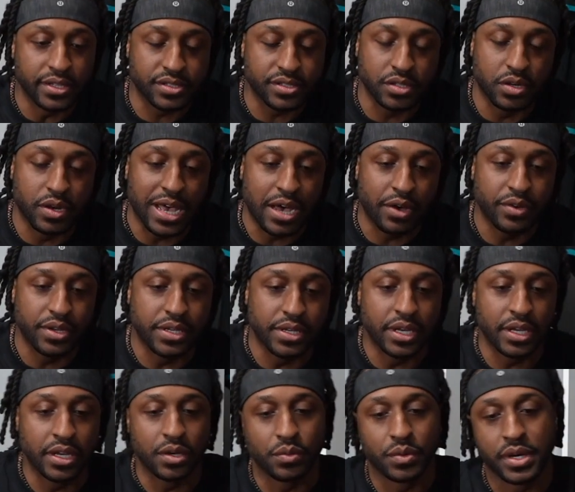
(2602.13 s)
So how he
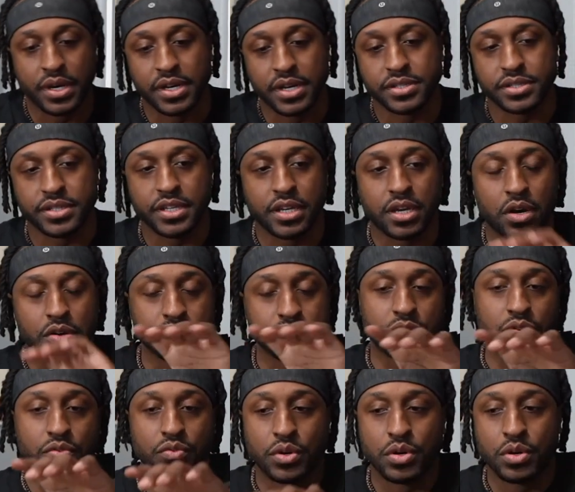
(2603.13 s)
did it was he goes in the
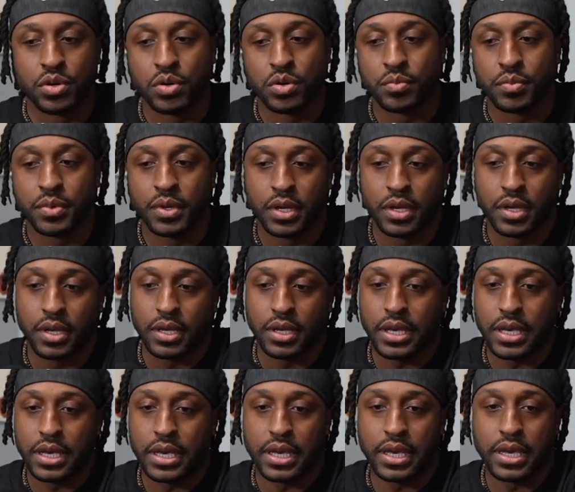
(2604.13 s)
room,
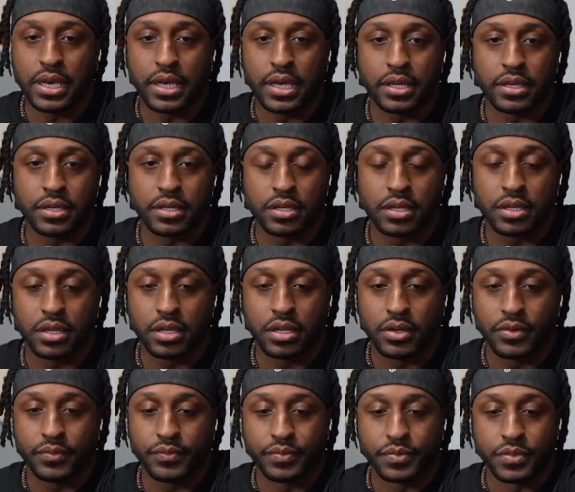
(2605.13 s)
and
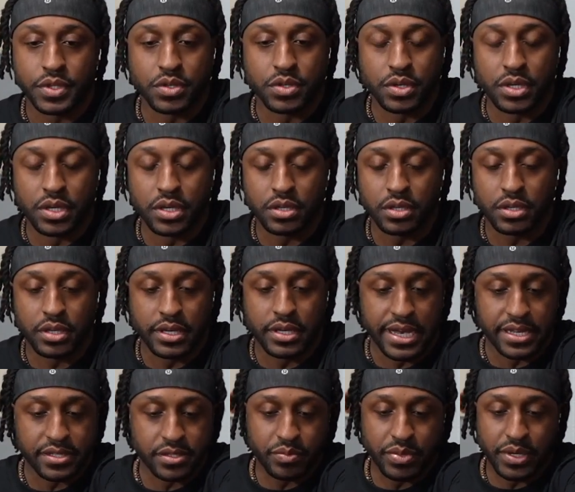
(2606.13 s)
he
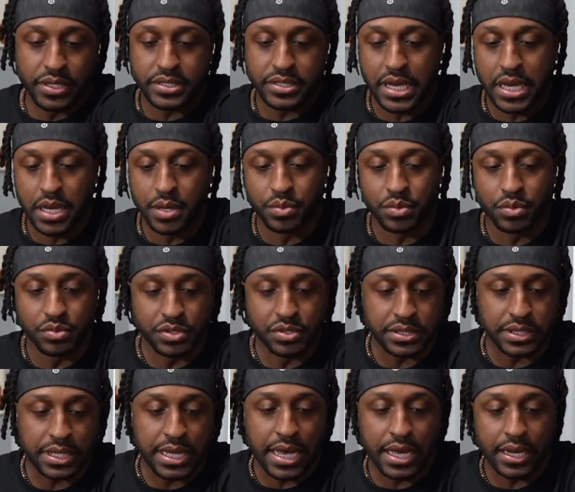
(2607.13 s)
has a big table. You
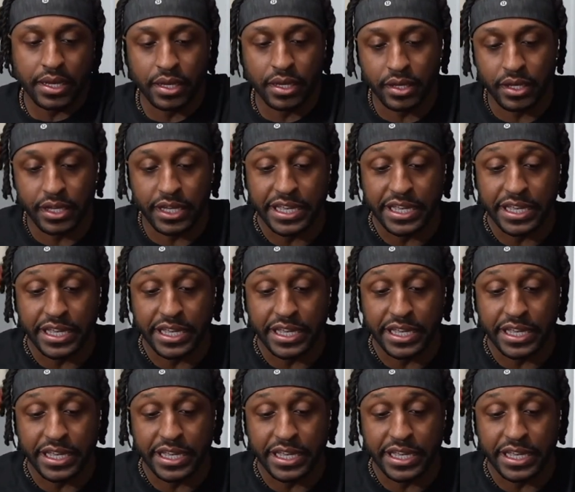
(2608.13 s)
slide it.